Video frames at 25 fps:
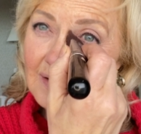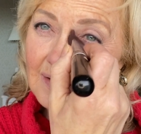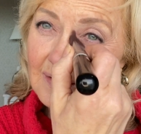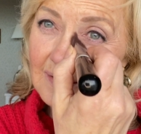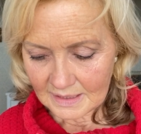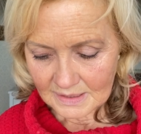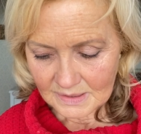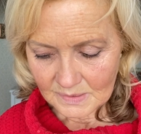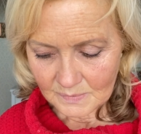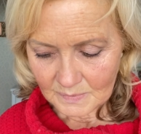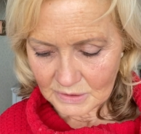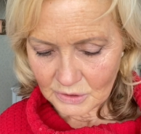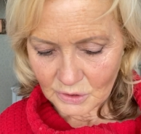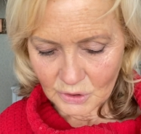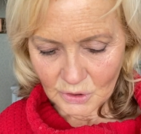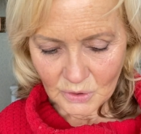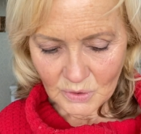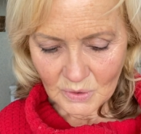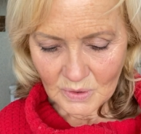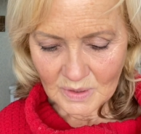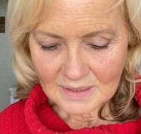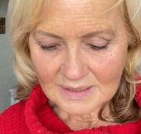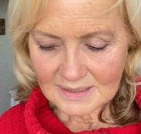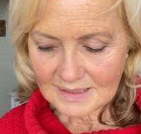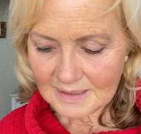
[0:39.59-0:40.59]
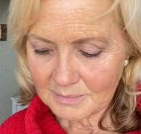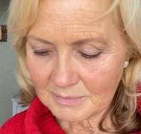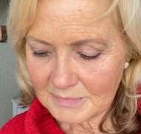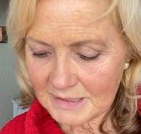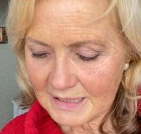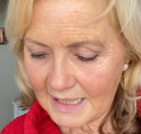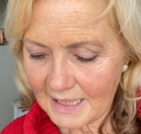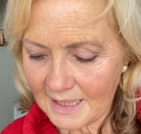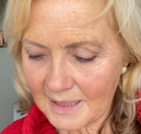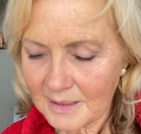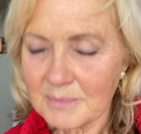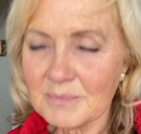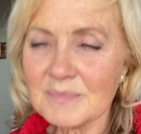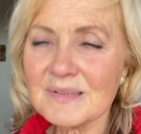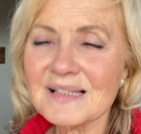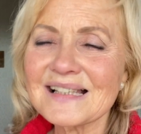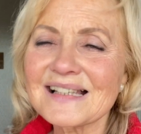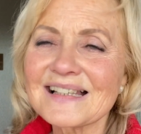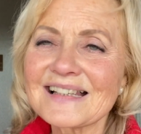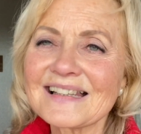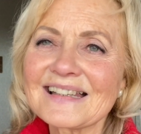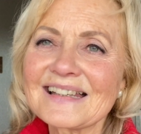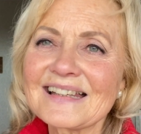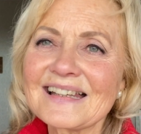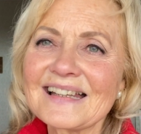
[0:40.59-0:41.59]
As we know, sometimes
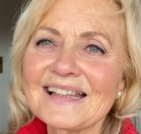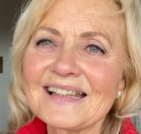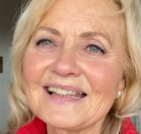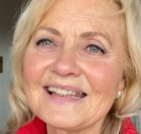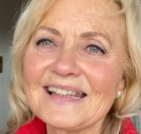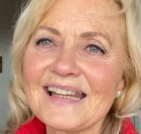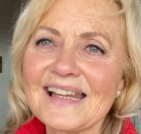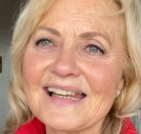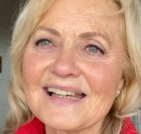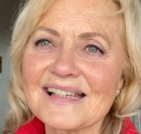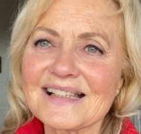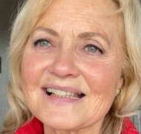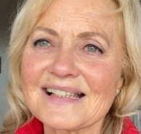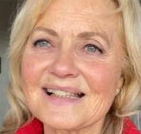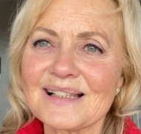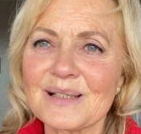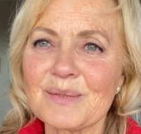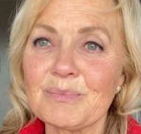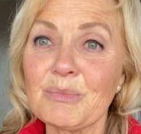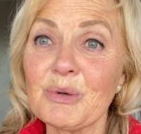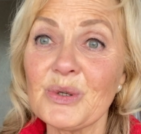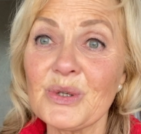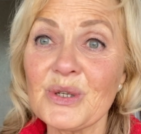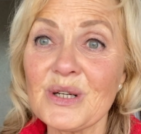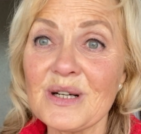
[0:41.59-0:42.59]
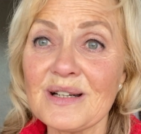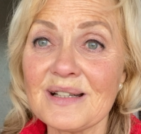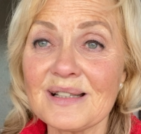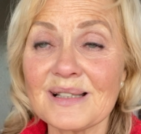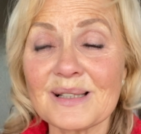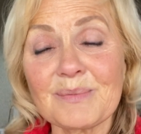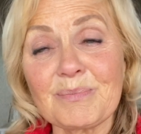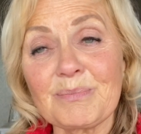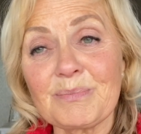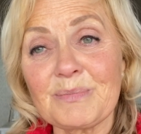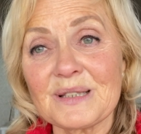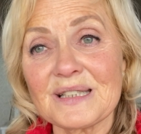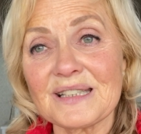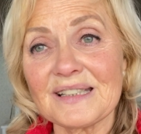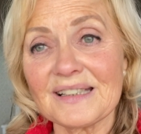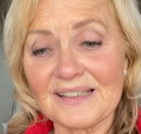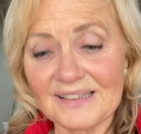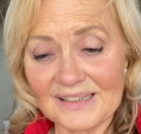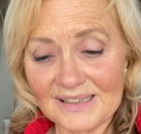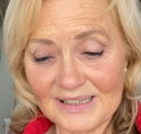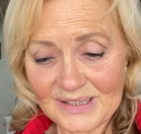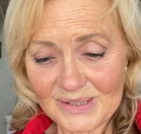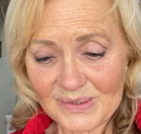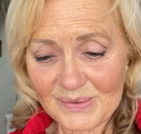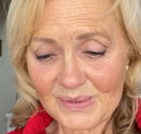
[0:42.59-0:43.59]
less is more,
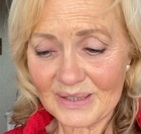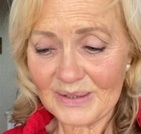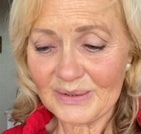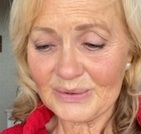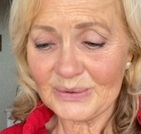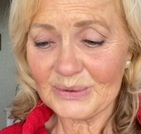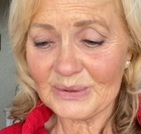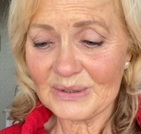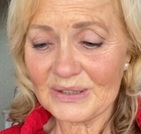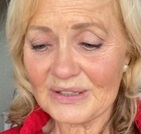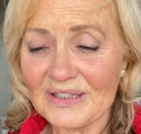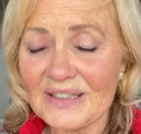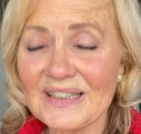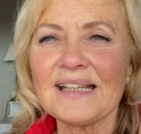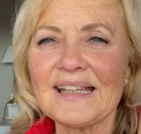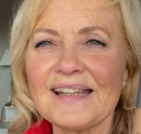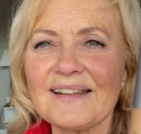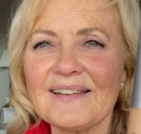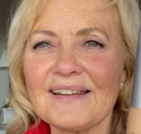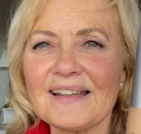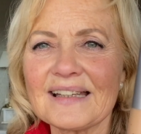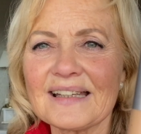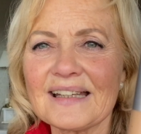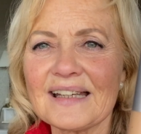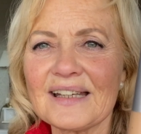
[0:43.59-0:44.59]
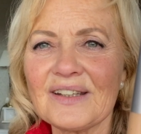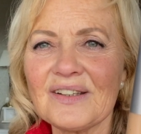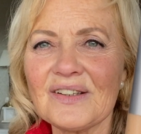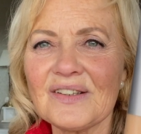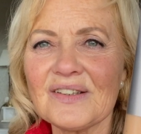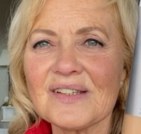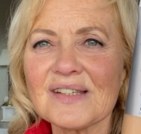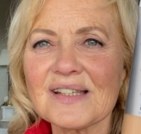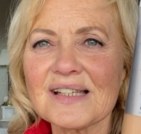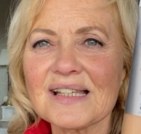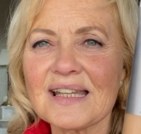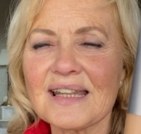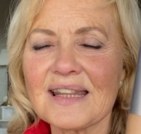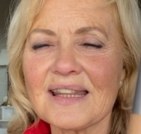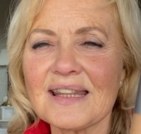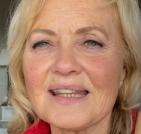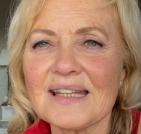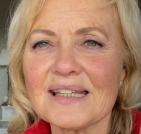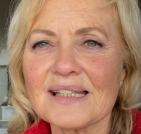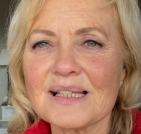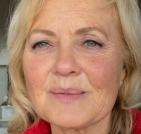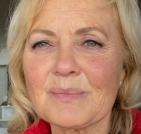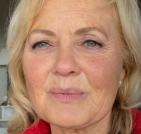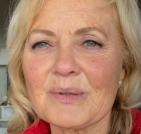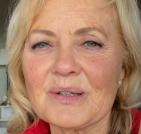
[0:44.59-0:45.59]
particularly as we get older. Then I use
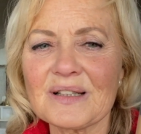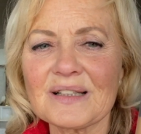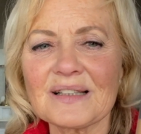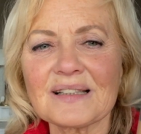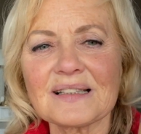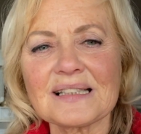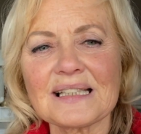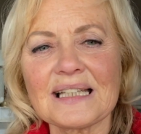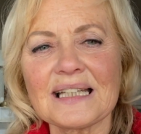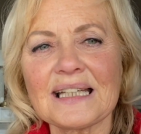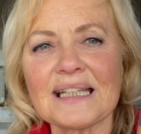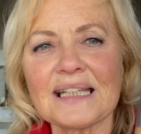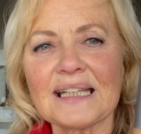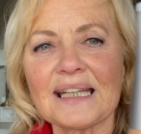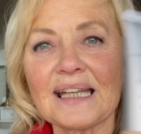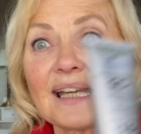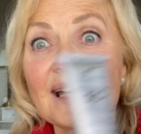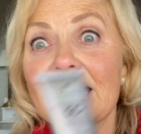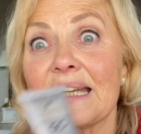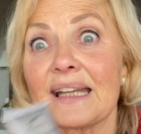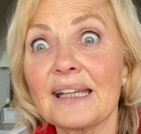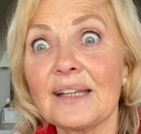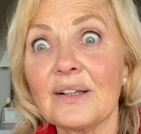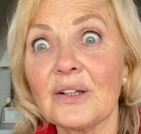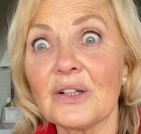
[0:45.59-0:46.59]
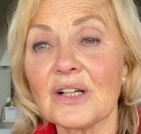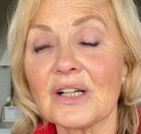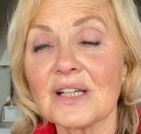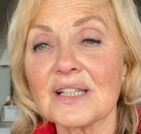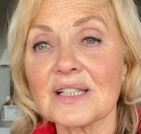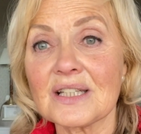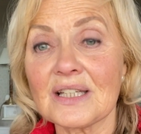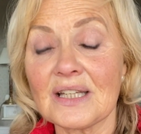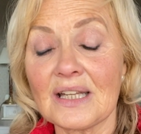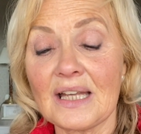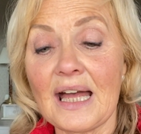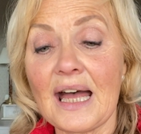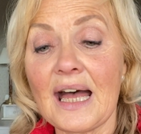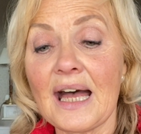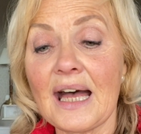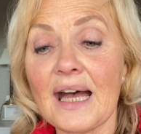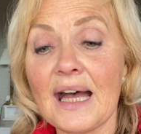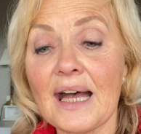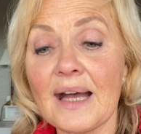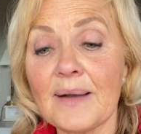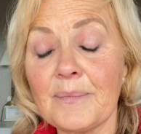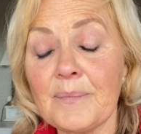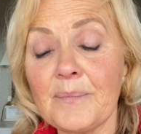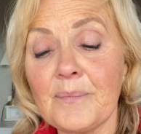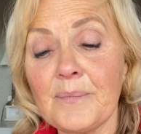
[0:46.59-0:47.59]
this product, and again I got
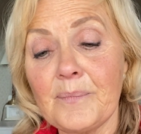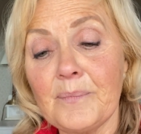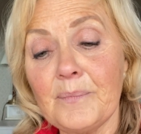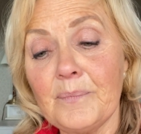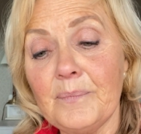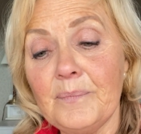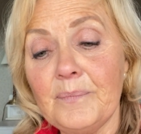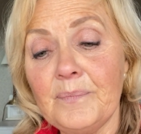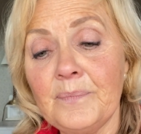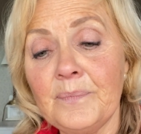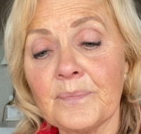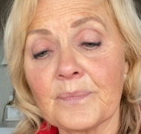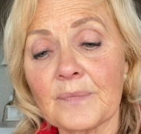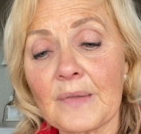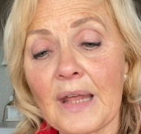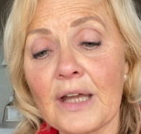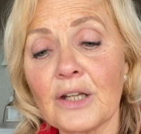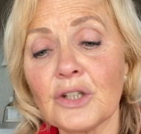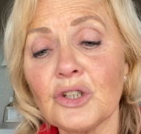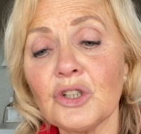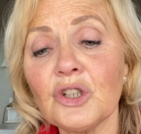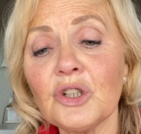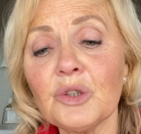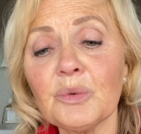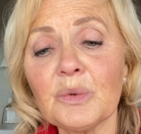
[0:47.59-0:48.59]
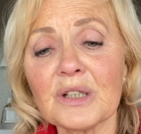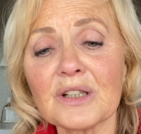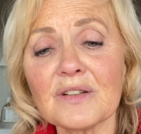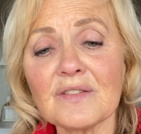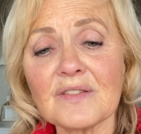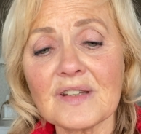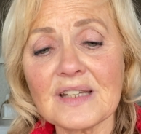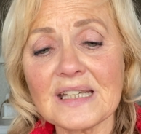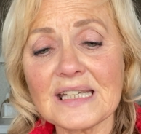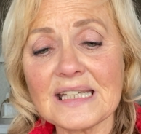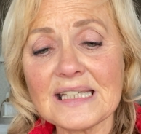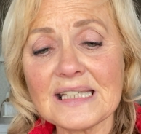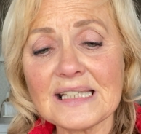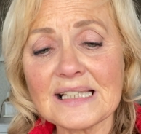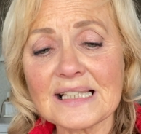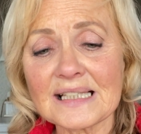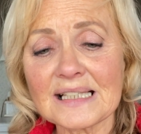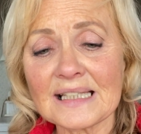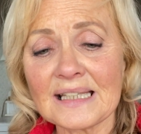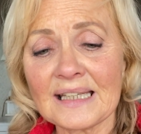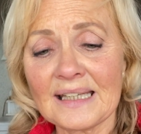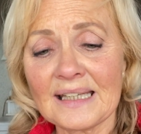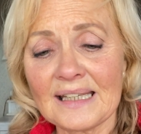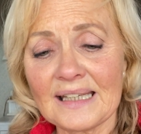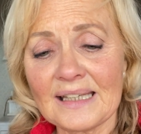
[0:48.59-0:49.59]
a new one of these
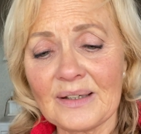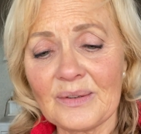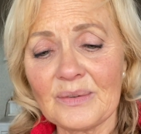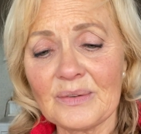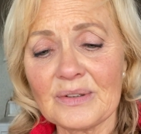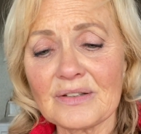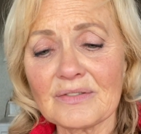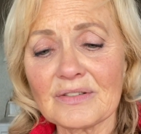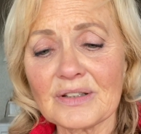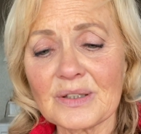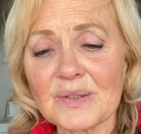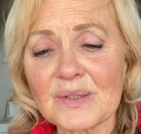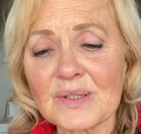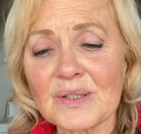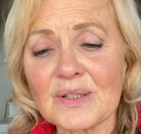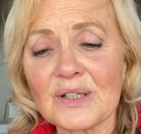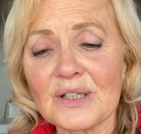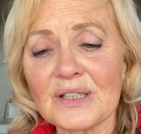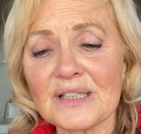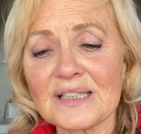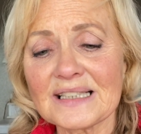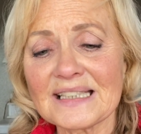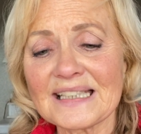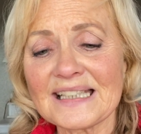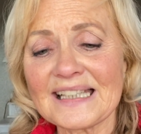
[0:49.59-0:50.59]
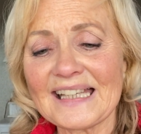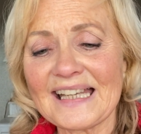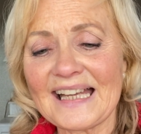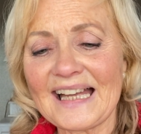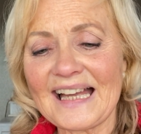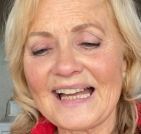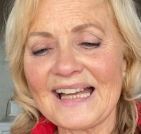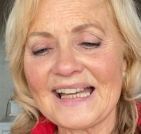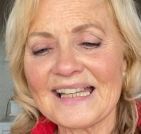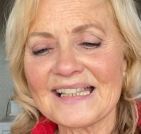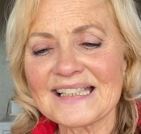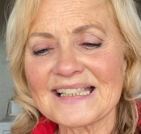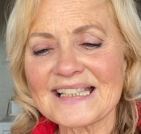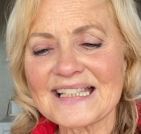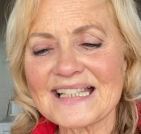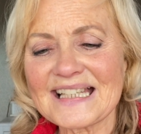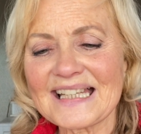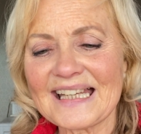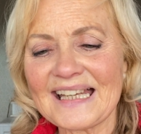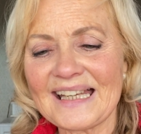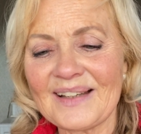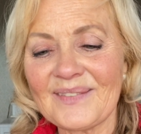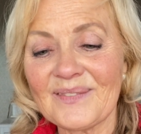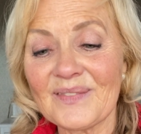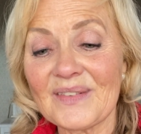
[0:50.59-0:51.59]
whenever I was on holiday, and
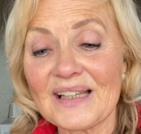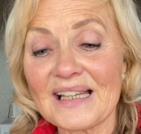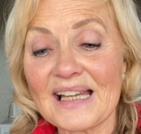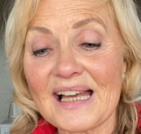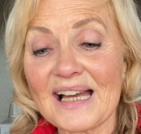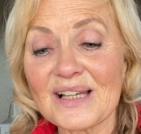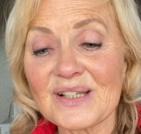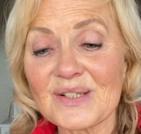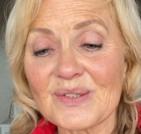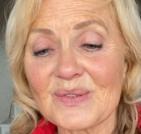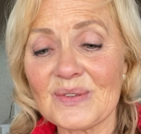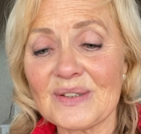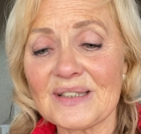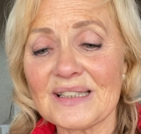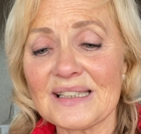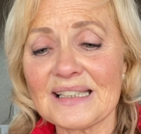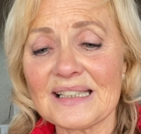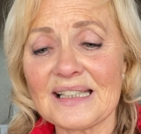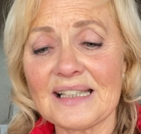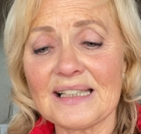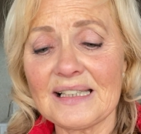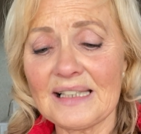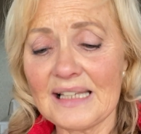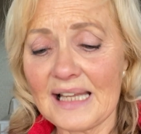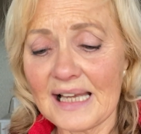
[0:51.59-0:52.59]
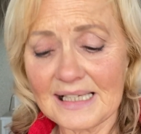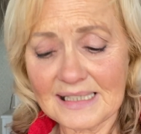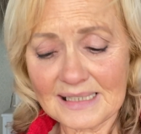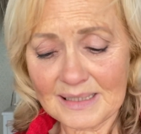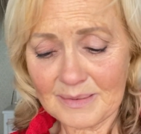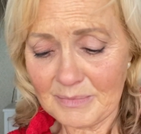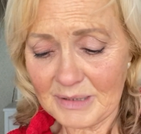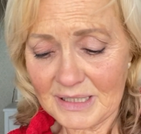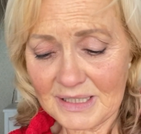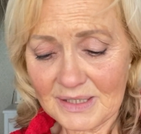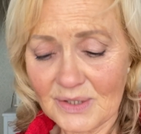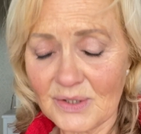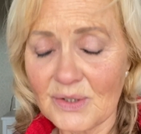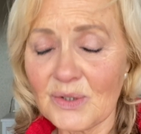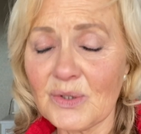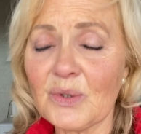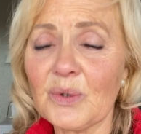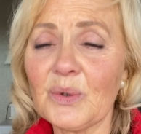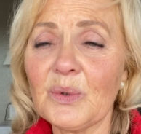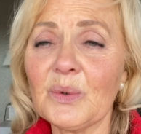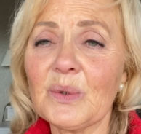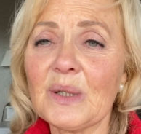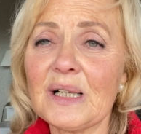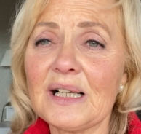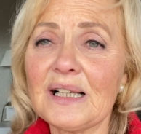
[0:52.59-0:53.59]
the last one, it had lasted me so
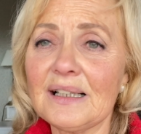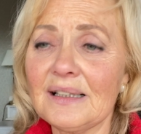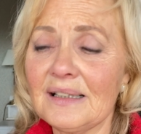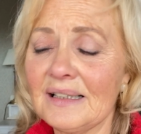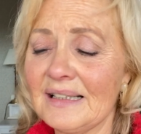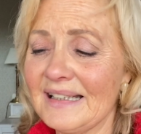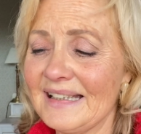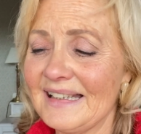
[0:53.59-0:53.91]
well.